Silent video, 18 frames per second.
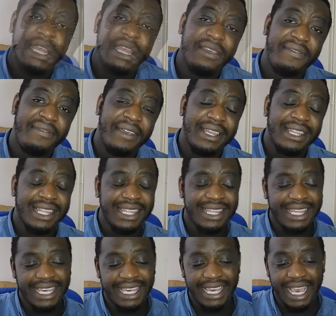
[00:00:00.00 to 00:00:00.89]
The fact
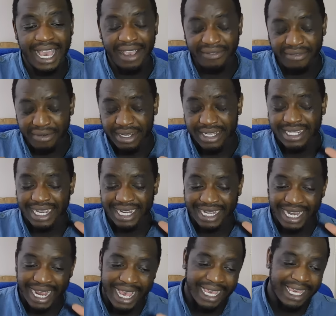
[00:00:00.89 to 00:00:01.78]
that the average
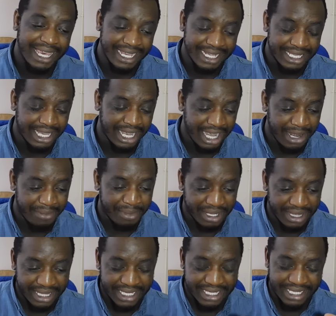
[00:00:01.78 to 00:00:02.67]
attacking time
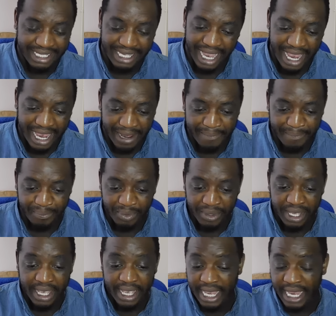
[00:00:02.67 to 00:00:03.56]
on this game,
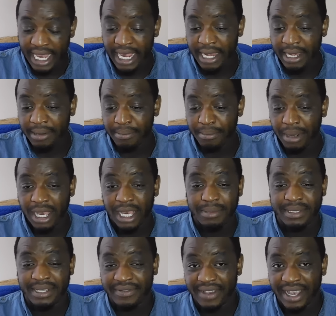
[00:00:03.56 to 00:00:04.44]
in my
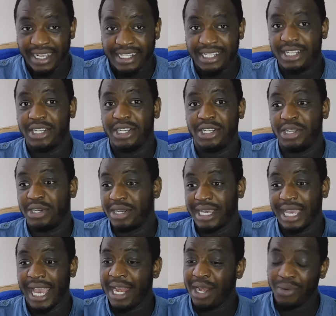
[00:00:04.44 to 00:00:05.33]
observation,
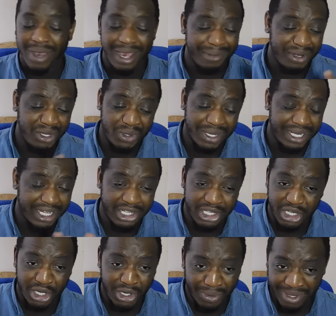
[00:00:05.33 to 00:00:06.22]
took anywhere between
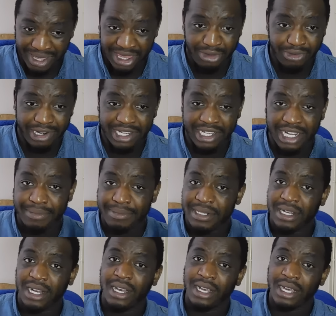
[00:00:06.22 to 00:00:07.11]
2 and 3
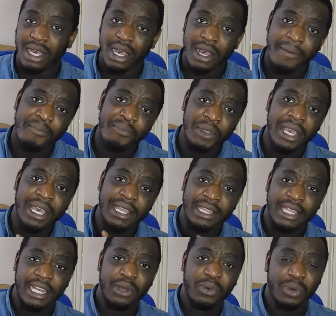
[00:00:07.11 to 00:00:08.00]
times longer
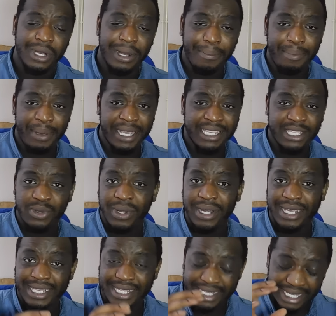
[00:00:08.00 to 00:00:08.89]
than it would on PES
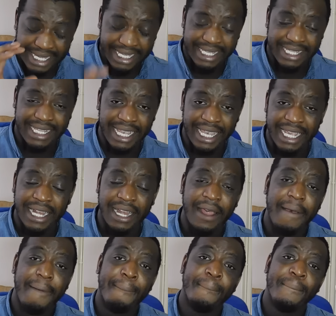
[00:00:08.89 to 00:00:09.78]
2016
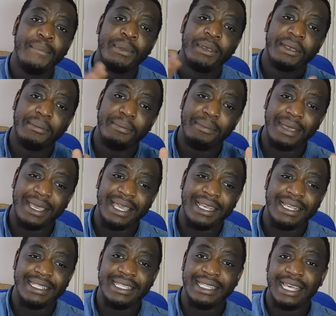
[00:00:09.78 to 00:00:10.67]

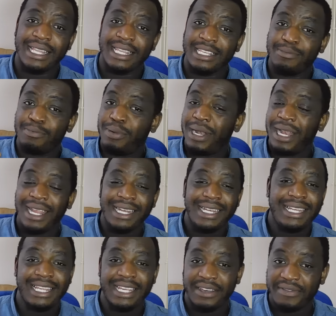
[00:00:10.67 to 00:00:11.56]
means that there's
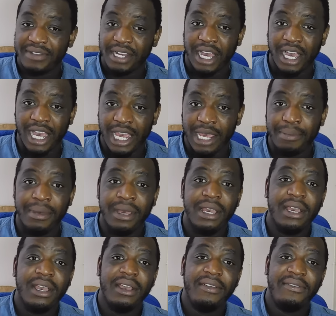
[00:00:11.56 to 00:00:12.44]
plenty of time
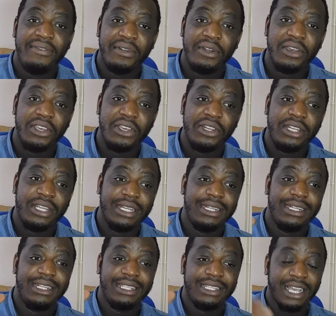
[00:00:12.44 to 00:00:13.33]
for you to
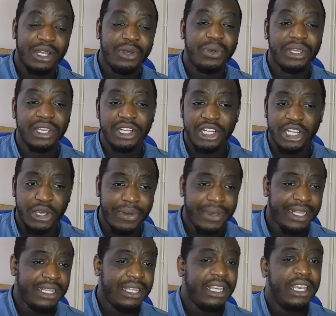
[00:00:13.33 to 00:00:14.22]
decide what you're
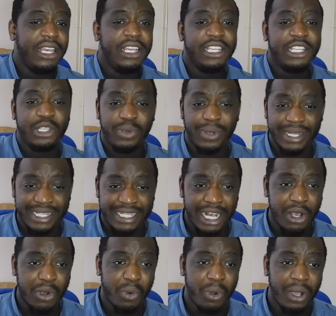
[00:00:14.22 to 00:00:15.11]
doing, switch
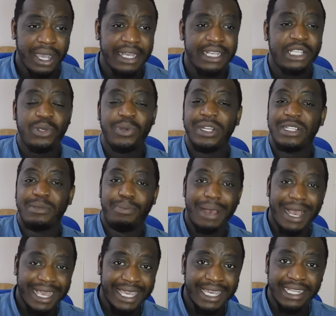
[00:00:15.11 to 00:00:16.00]
out wide, switch
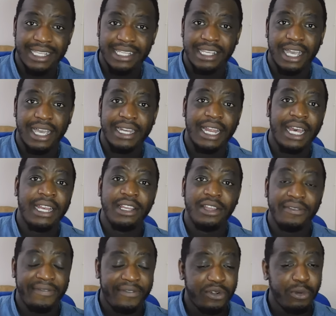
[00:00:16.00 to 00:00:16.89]
back inside,
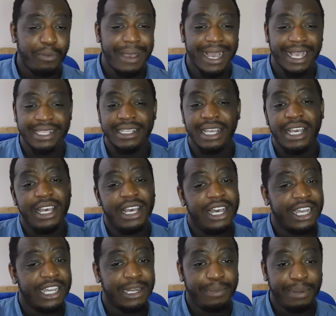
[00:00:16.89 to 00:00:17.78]
and your
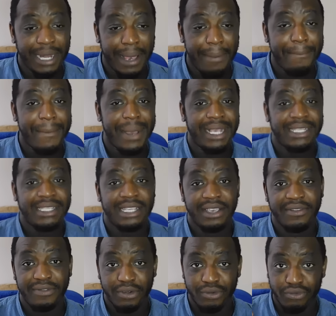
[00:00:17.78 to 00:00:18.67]
fullbacks are going to play a
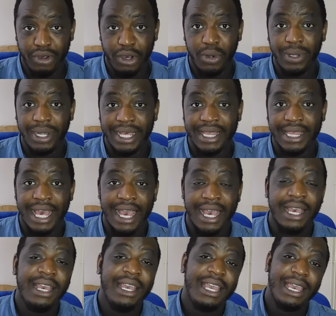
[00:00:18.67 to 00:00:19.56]
massive role in
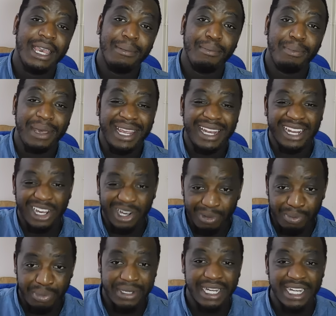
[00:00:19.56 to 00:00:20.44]
that, in being
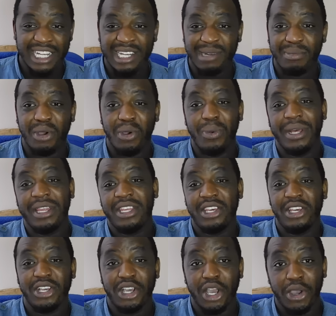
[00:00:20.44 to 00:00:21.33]
unpredictable whether
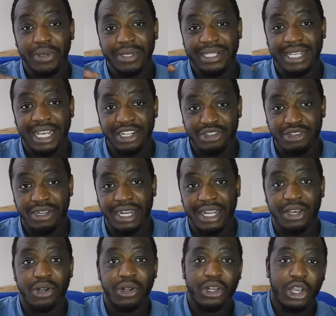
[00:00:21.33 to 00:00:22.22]
you go
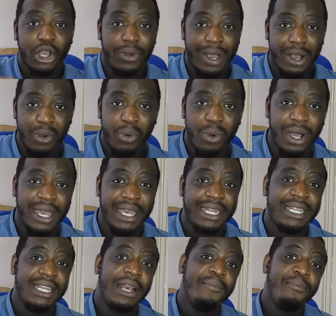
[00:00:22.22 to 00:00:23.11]
centrally or go out
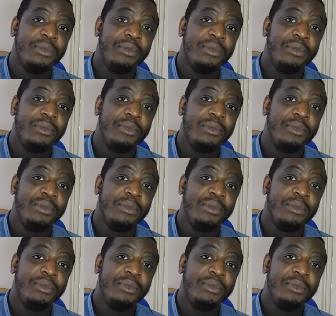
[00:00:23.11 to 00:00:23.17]
wide.